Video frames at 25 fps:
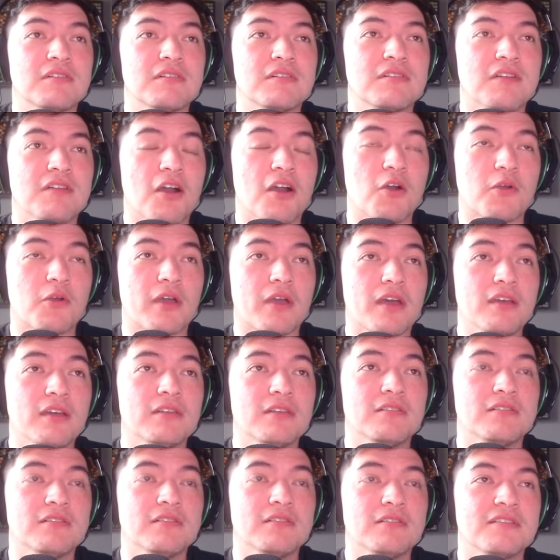
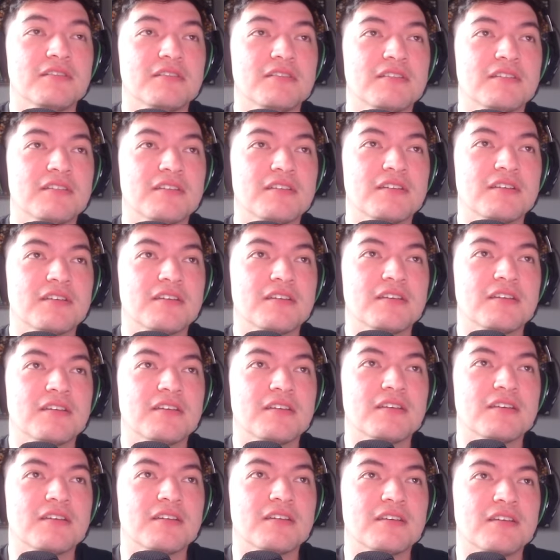
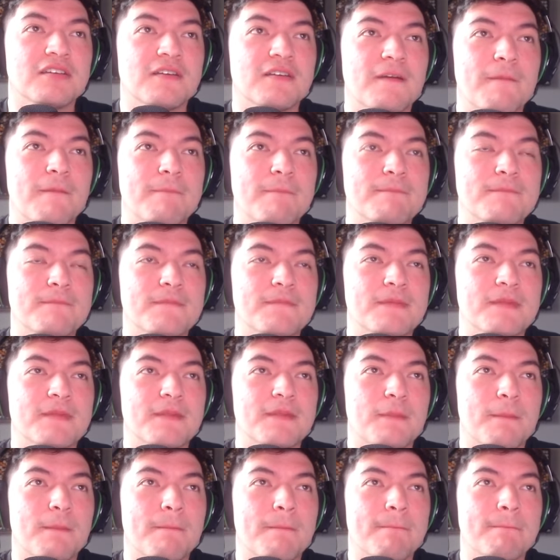
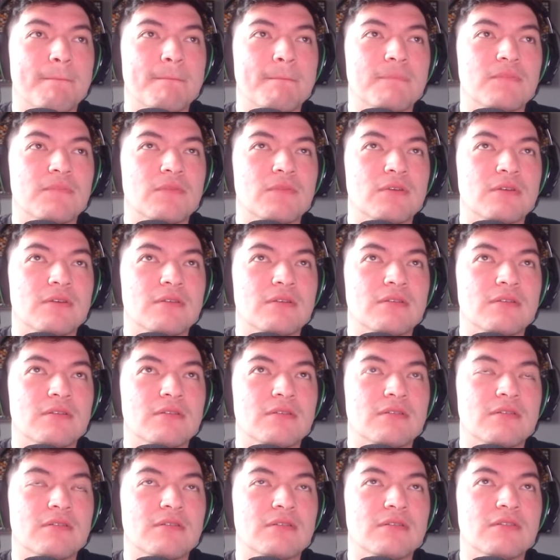
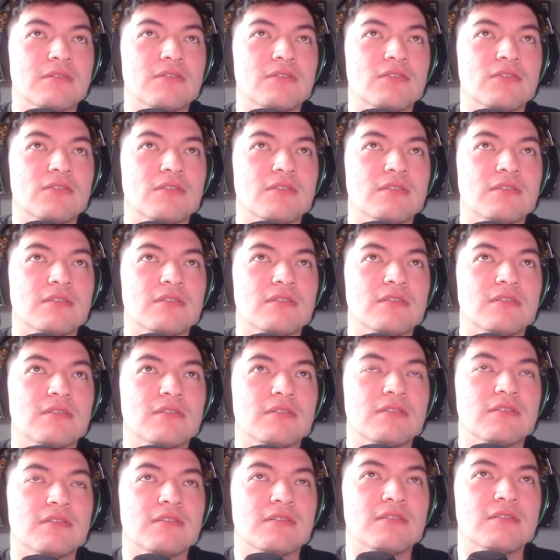
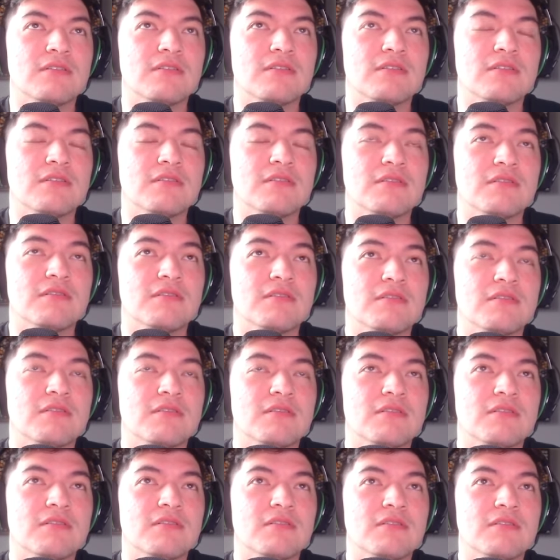
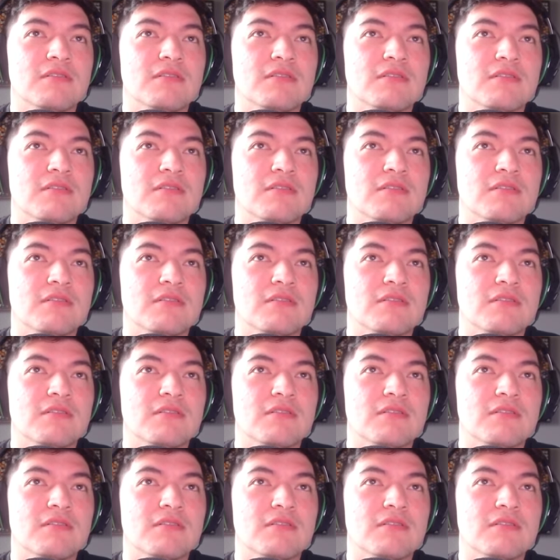This person isn't speaking.